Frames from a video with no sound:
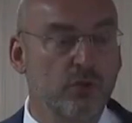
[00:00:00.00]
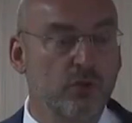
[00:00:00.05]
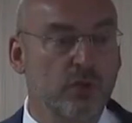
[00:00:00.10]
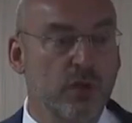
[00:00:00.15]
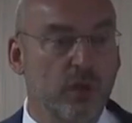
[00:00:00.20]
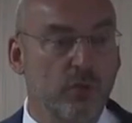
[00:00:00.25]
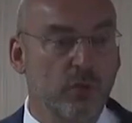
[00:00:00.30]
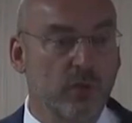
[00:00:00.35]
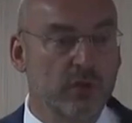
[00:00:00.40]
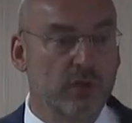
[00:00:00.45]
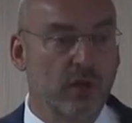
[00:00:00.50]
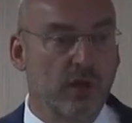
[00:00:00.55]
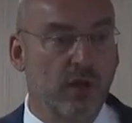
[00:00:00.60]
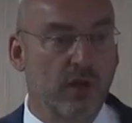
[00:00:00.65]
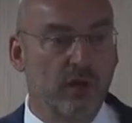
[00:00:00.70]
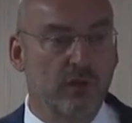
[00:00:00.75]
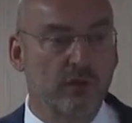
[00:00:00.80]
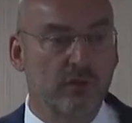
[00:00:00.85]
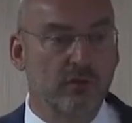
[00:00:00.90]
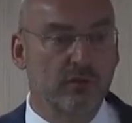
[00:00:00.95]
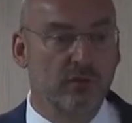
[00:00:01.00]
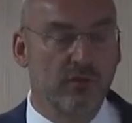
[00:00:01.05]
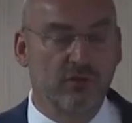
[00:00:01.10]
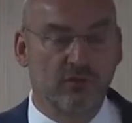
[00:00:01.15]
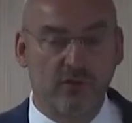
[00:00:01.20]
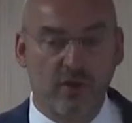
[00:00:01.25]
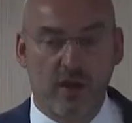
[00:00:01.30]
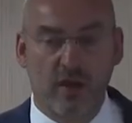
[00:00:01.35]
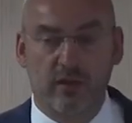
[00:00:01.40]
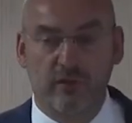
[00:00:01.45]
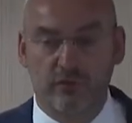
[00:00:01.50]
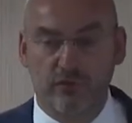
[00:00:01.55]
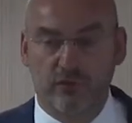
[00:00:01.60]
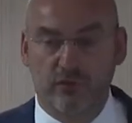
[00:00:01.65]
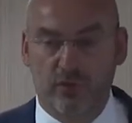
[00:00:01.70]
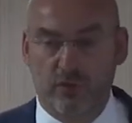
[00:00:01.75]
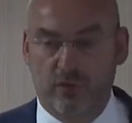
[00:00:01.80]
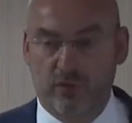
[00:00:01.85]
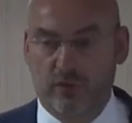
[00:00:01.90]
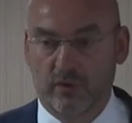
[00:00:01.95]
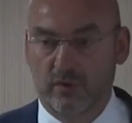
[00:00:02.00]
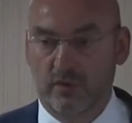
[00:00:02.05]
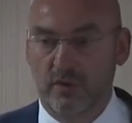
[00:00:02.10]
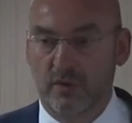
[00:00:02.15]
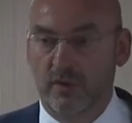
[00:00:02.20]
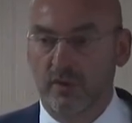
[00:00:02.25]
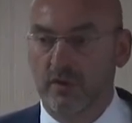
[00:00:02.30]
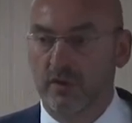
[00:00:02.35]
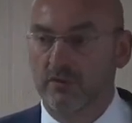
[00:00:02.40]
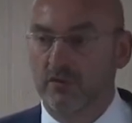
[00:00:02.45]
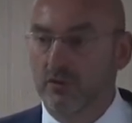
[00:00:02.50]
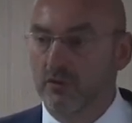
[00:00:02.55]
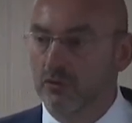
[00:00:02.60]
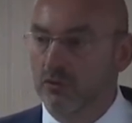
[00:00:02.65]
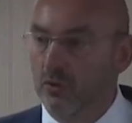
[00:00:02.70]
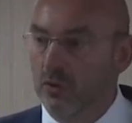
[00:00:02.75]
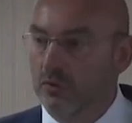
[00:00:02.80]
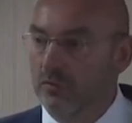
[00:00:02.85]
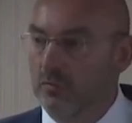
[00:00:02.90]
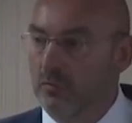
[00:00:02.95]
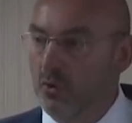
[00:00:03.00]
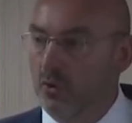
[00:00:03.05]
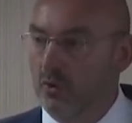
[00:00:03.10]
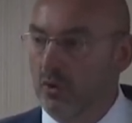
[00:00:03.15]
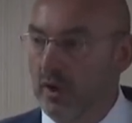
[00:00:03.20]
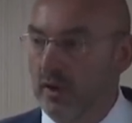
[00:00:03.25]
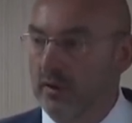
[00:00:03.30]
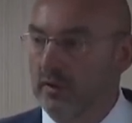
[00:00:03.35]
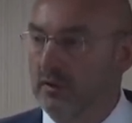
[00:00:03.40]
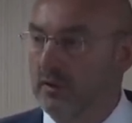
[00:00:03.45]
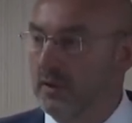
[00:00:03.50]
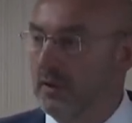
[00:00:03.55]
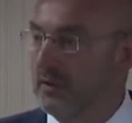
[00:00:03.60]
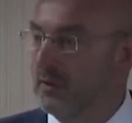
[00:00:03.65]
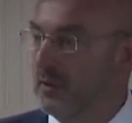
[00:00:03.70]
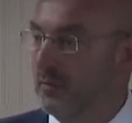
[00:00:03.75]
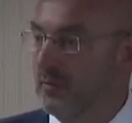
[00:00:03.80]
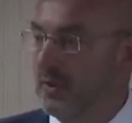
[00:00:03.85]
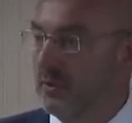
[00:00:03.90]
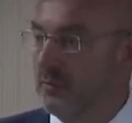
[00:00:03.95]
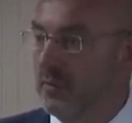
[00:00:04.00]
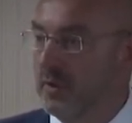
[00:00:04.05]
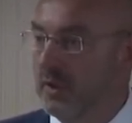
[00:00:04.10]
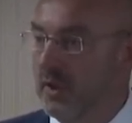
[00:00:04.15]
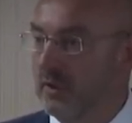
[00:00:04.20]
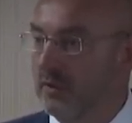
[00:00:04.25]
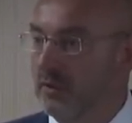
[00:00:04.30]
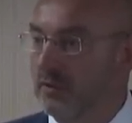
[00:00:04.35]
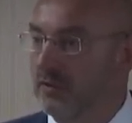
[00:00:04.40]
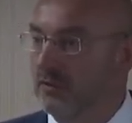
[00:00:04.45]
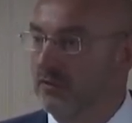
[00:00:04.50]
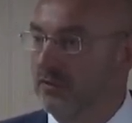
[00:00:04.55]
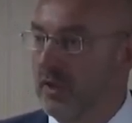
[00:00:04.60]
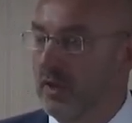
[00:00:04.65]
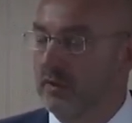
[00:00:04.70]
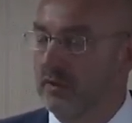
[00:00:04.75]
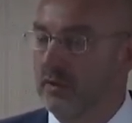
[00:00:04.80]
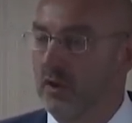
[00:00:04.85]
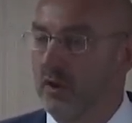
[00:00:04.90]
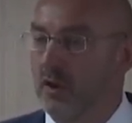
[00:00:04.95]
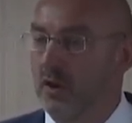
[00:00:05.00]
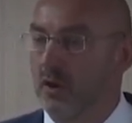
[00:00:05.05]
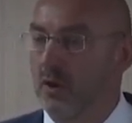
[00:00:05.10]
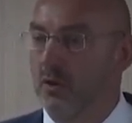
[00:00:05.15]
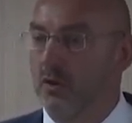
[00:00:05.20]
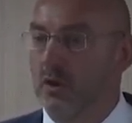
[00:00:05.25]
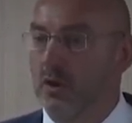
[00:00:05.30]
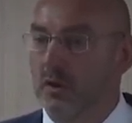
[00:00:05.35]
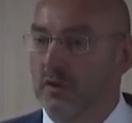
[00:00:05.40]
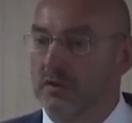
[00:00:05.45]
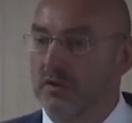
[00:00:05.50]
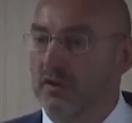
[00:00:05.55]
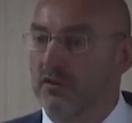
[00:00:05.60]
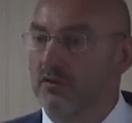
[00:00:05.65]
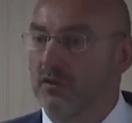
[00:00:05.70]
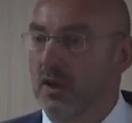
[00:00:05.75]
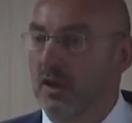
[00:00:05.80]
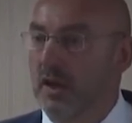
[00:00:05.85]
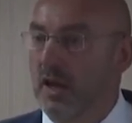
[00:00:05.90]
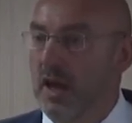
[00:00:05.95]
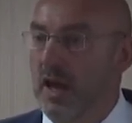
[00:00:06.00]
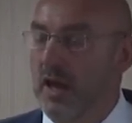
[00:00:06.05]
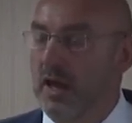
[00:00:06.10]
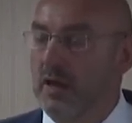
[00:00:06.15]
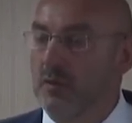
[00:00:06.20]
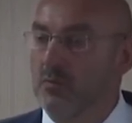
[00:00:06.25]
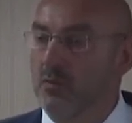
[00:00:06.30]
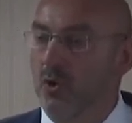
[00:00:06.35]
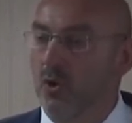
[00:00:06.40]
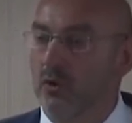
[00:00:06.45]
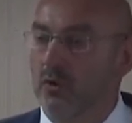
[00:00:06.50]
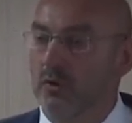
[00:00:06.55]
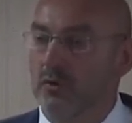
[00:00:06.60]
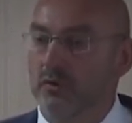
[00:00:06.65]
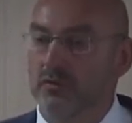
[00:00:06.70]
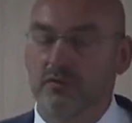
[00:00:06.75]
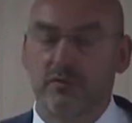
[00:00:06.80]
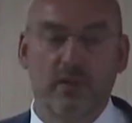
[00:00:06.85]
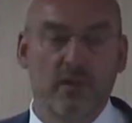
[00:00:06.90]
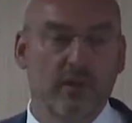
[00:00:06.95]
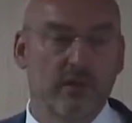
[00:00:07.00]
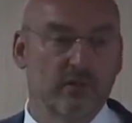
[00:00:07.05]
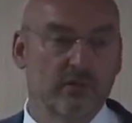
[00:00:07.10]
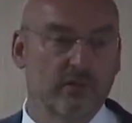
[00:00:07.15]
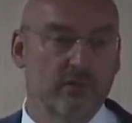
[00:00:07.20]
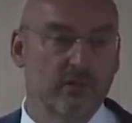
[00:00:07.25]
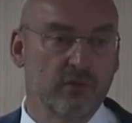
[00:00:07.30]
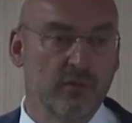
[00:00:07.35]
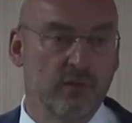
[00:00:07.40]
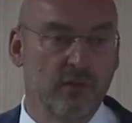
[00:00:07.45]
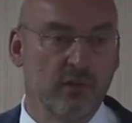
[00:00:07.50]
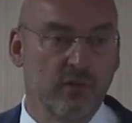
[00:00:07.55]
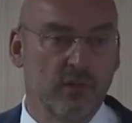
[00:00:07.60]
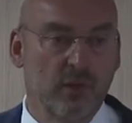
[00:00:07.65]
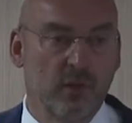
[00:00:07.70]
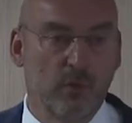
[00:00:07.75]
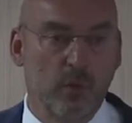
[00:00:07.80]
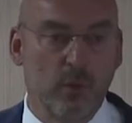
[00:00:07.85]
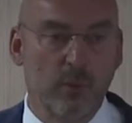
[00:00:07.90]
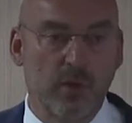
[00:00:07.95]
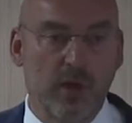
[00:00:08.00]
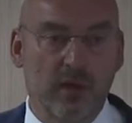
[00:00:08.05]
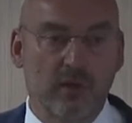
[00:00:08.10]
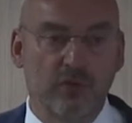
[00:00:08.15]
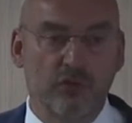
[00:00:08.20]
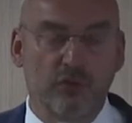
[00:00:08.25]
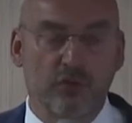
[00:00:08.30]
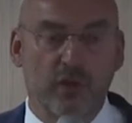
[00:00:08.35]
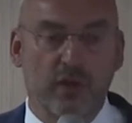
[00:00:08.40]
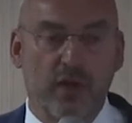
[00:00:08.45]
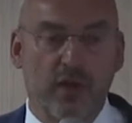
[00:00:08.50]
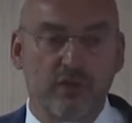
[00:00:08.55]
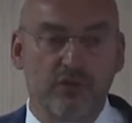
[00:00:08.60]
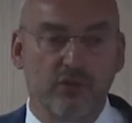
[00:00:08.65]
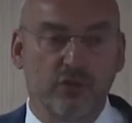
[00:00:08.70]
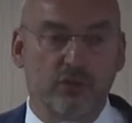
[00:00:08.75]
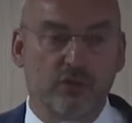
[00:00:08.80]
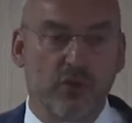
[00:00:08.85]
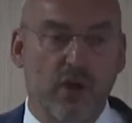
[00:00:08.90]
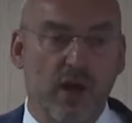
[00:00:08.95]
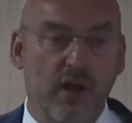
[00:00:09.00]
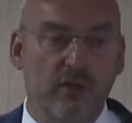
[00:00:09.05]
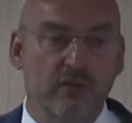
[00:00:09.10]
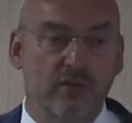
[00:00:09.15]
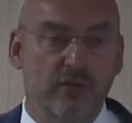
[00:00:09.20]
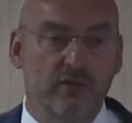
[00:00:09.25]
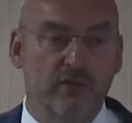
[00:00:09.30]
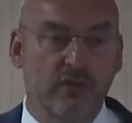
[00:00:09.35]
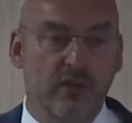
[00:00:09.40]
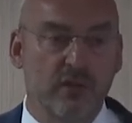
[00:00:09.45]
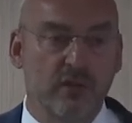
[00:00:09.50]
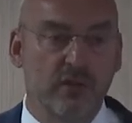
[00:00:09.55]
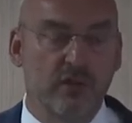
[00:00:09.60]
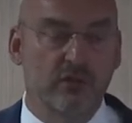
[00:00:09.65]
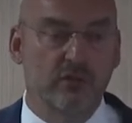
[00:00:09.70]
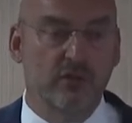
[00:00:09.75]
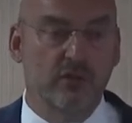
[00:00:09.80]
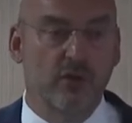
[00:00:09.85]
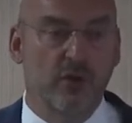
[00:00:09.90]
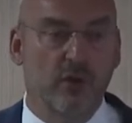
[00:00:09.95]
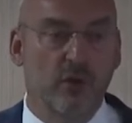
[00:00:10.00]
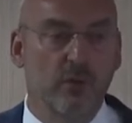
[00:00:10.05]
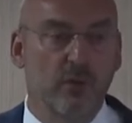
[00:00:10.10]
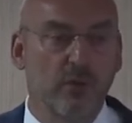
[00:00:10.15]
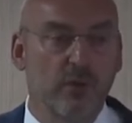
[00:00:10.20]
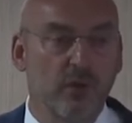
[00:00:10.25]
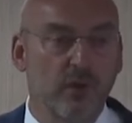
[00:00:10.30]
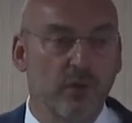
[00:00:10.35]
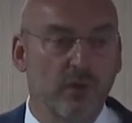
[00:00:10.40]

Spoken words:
Do they what they are designed for? Is there a sort of morality in them that we can understand? Or are these amoral things? When we had this financial crisis 10 years ago,